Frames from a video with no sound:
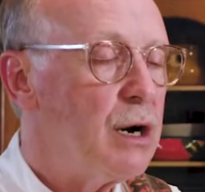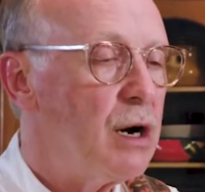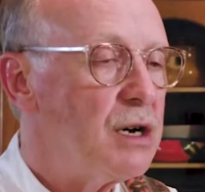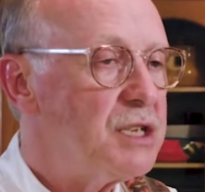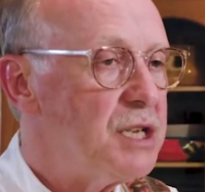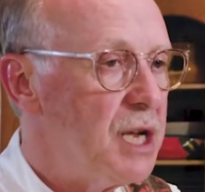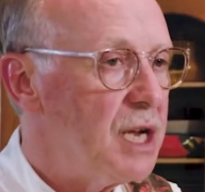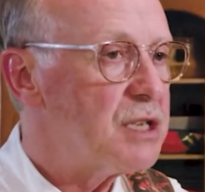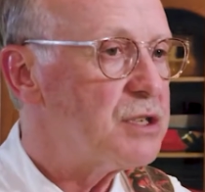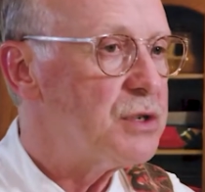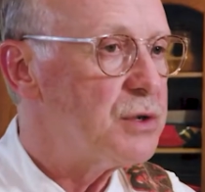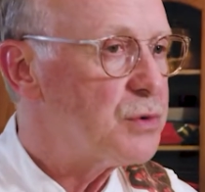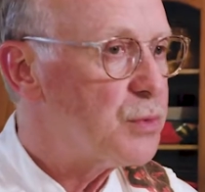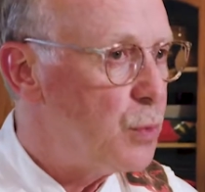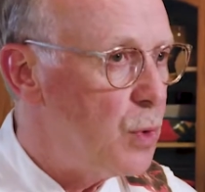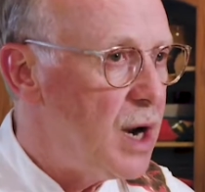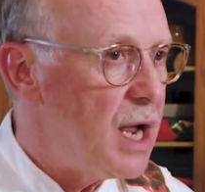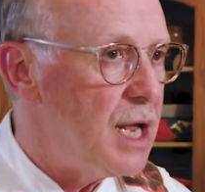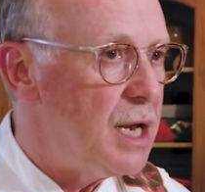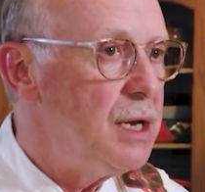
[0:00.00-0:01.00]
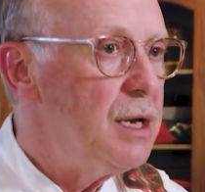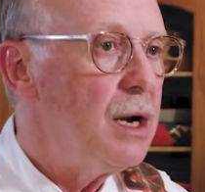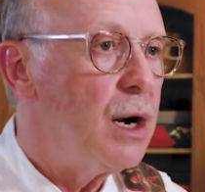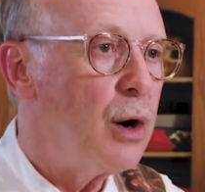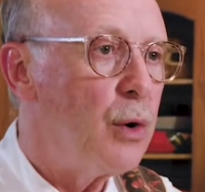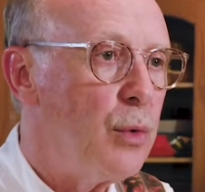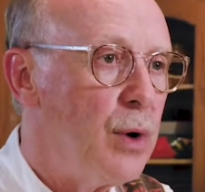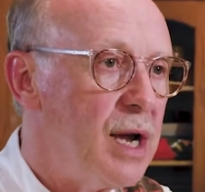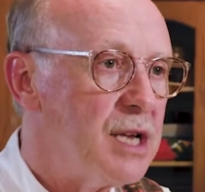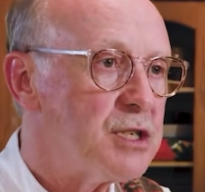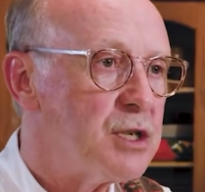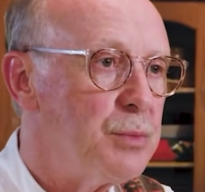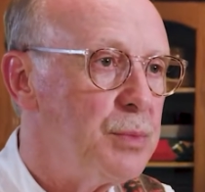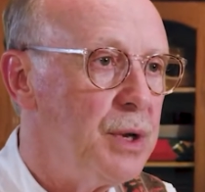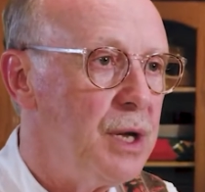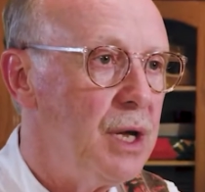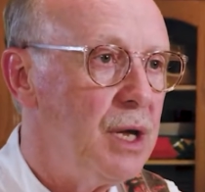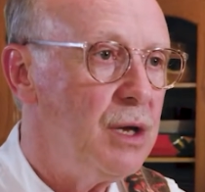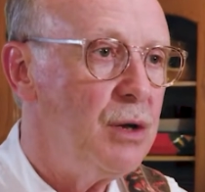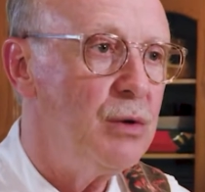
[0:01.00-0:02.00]
our Texas Red
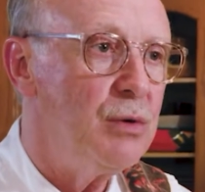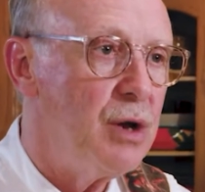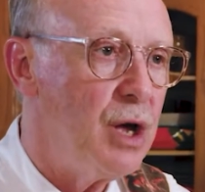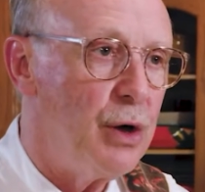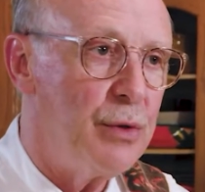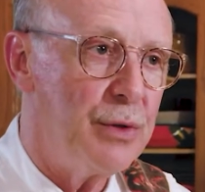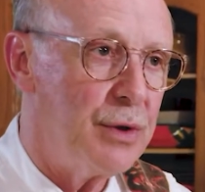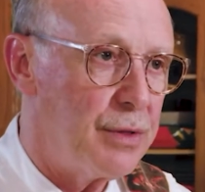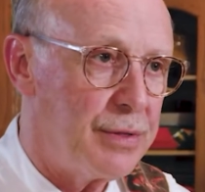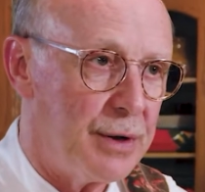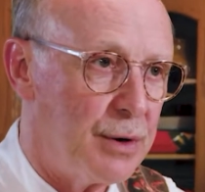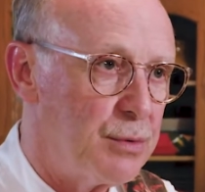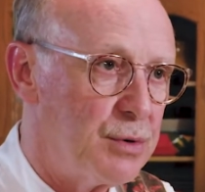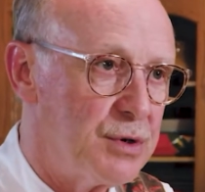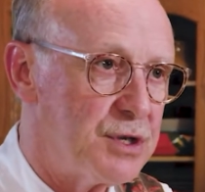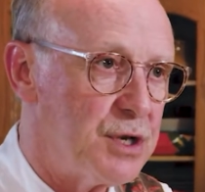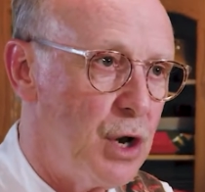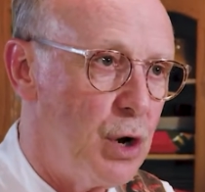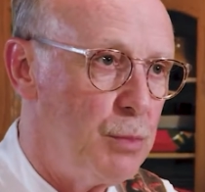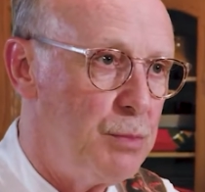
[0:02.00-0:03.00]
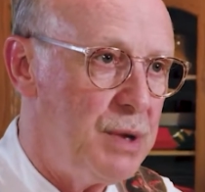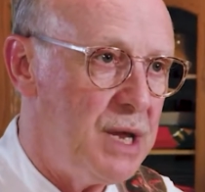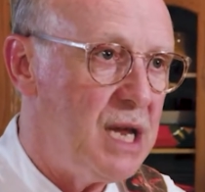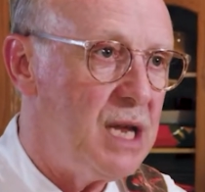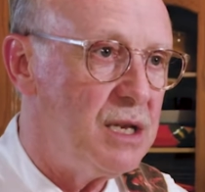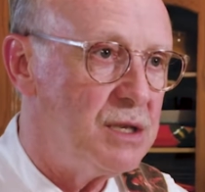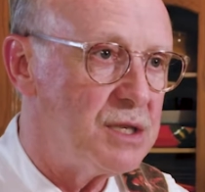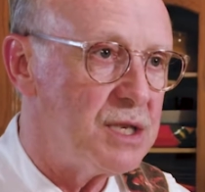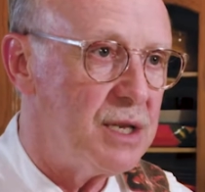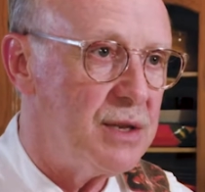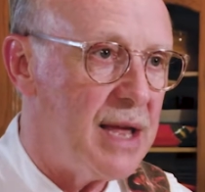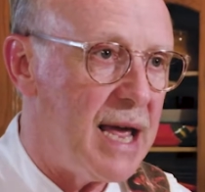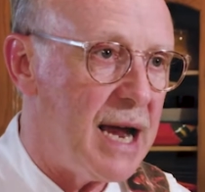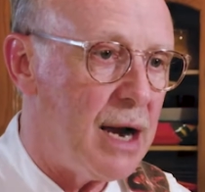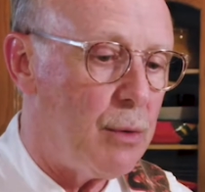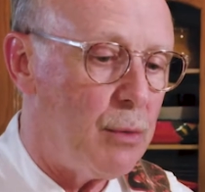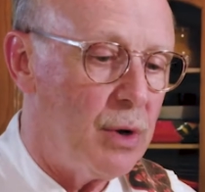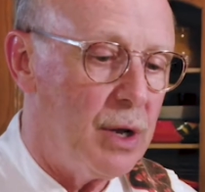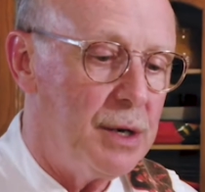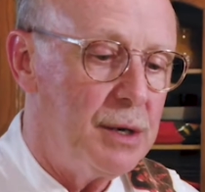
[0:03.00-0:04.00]
recipe, you know that there was no beans in
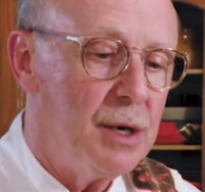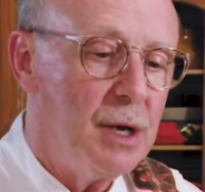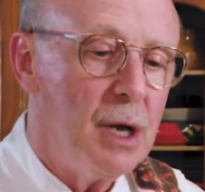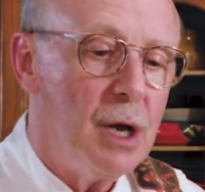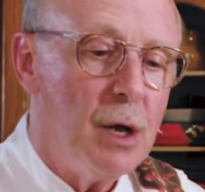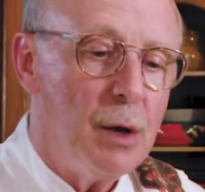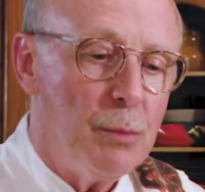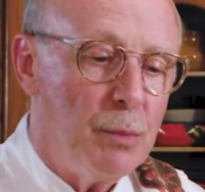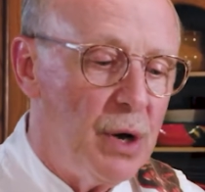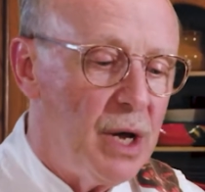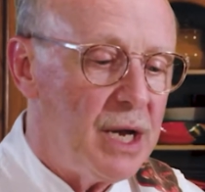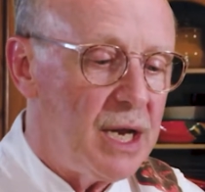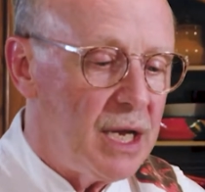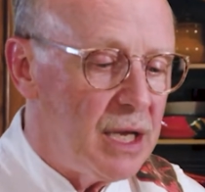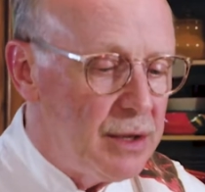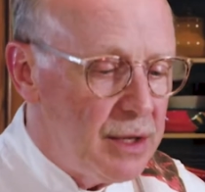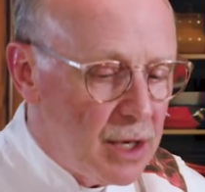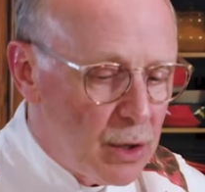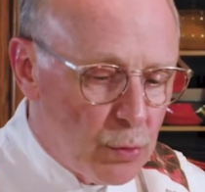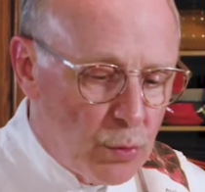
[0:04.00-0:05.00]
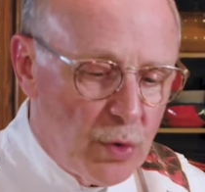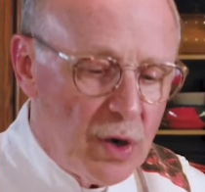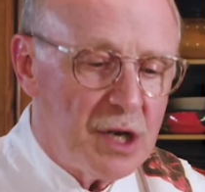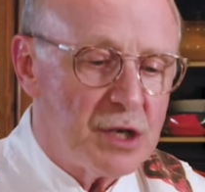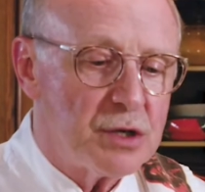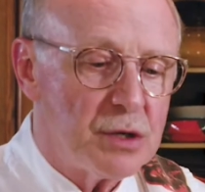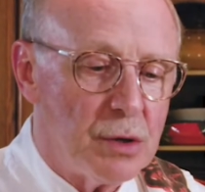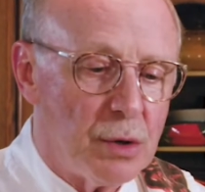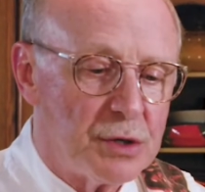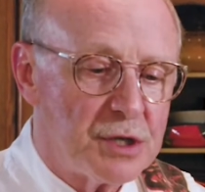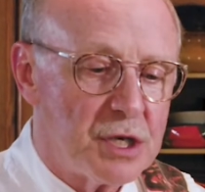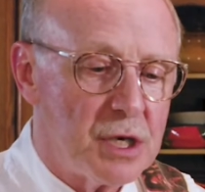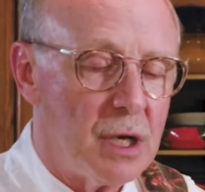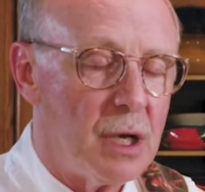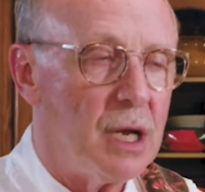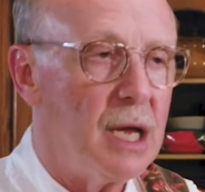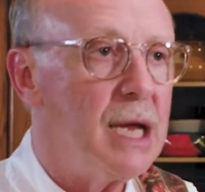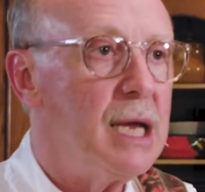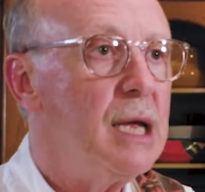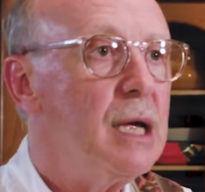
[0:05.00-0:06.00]
that one. But in the original
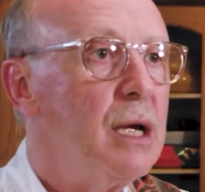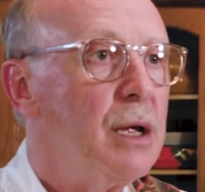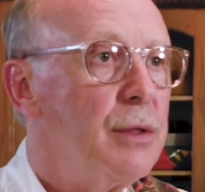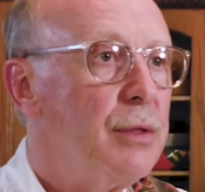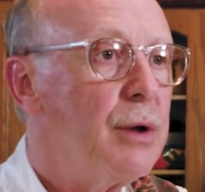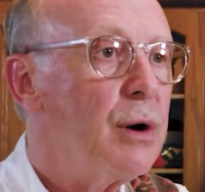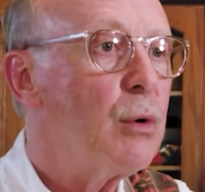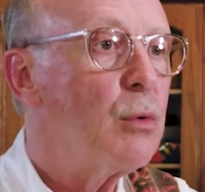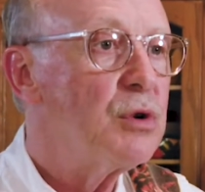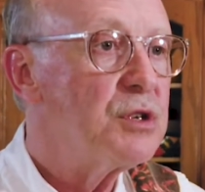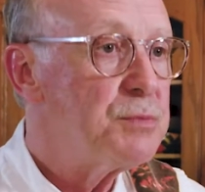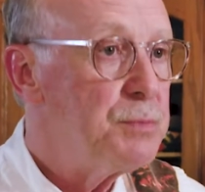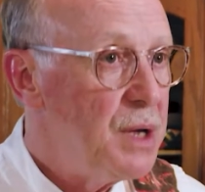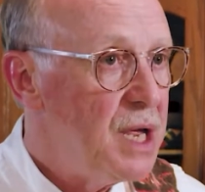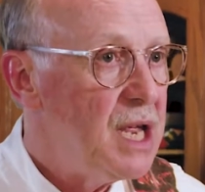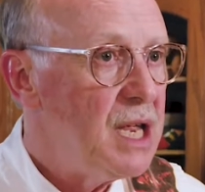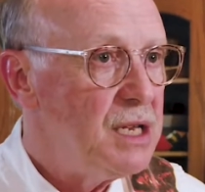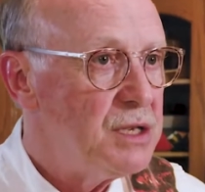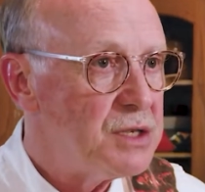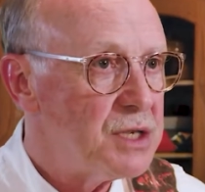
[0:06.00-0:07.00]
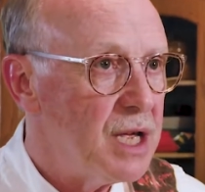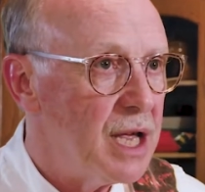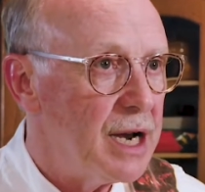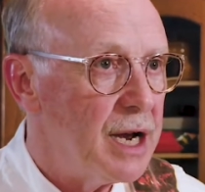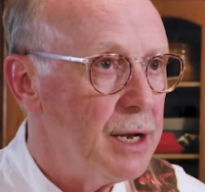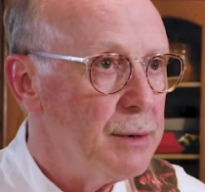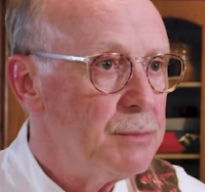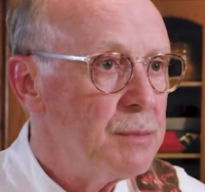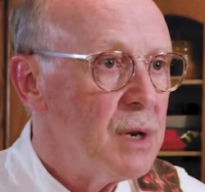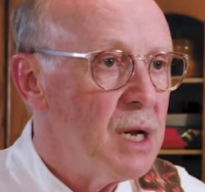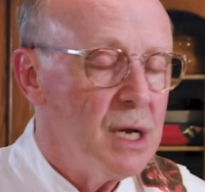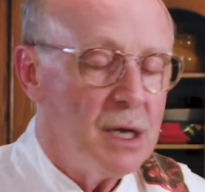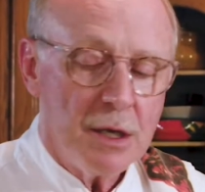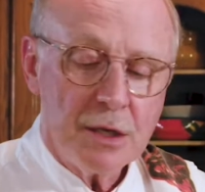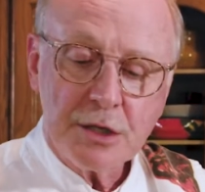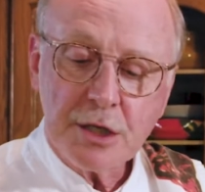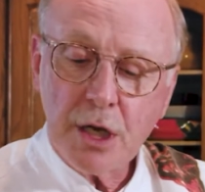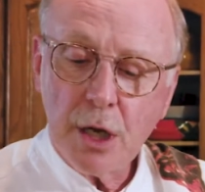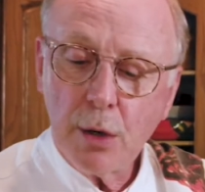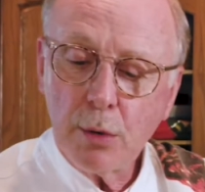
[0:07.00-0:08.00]
chili, there was beans in it.
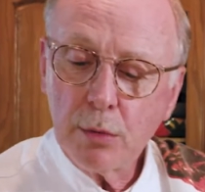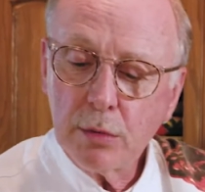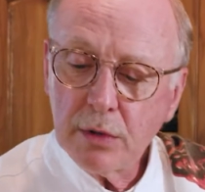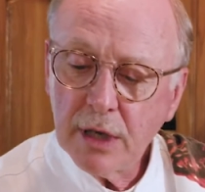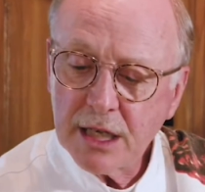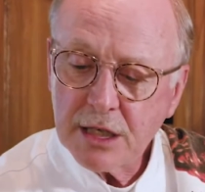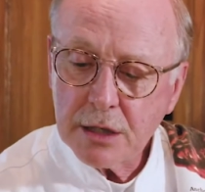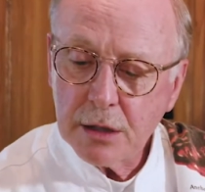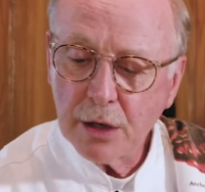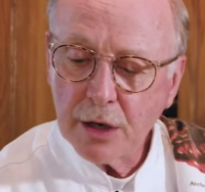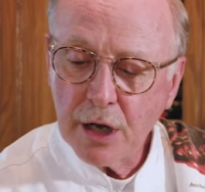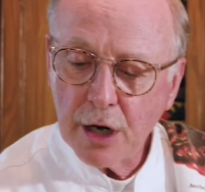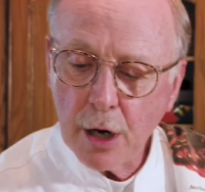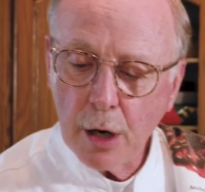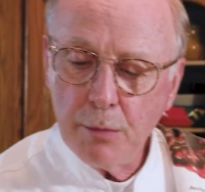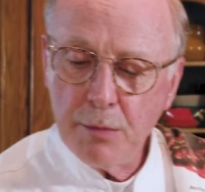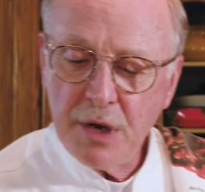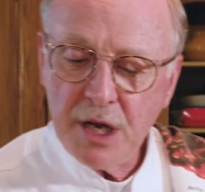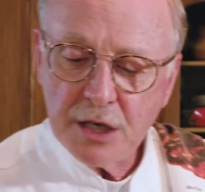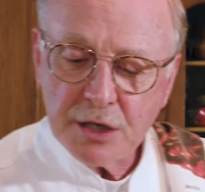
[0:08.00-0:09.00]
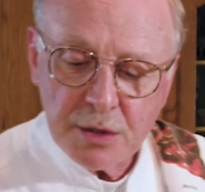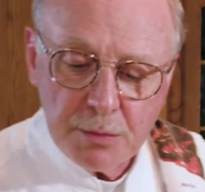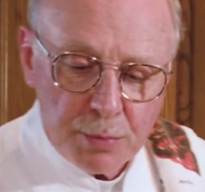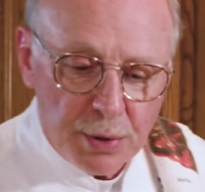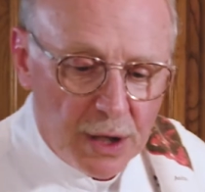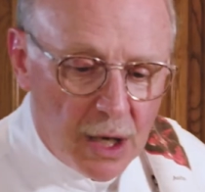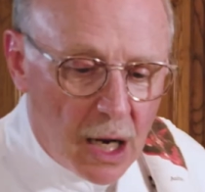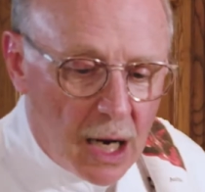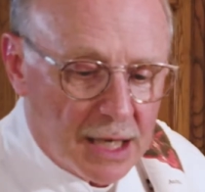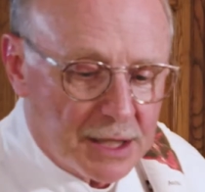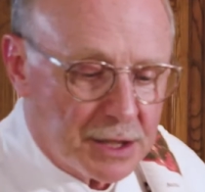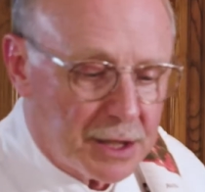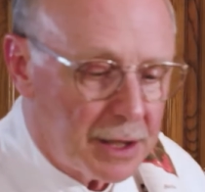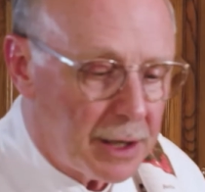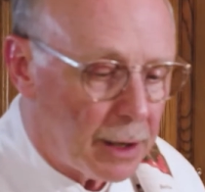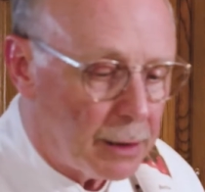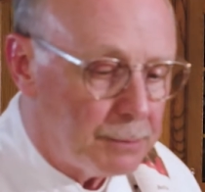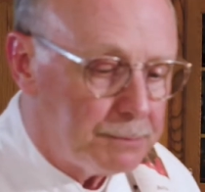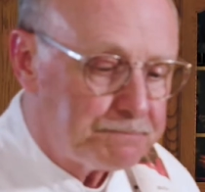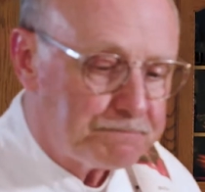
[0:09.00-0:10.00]
So let's look at our mise en place
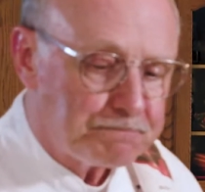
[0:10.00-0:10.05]
here.